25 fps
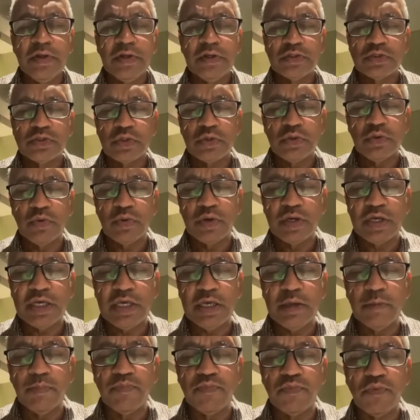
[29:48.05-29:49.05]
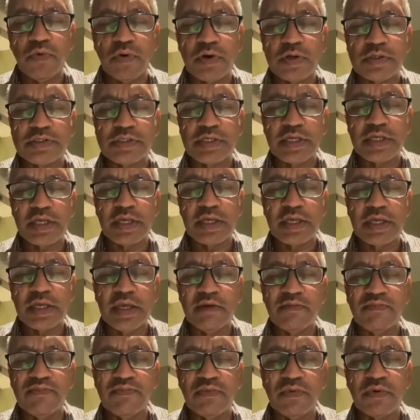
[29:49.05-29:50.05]
so you keep focusing
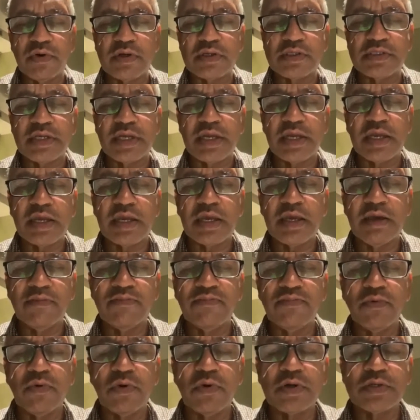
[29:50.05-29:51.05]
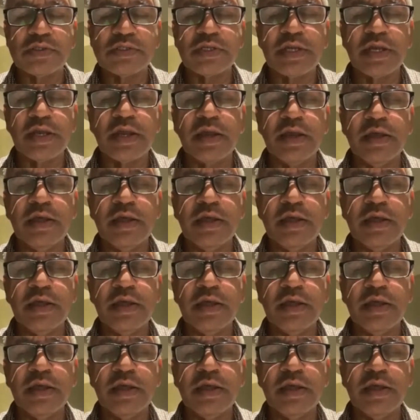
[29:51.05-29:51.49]
keep focusing keep focusing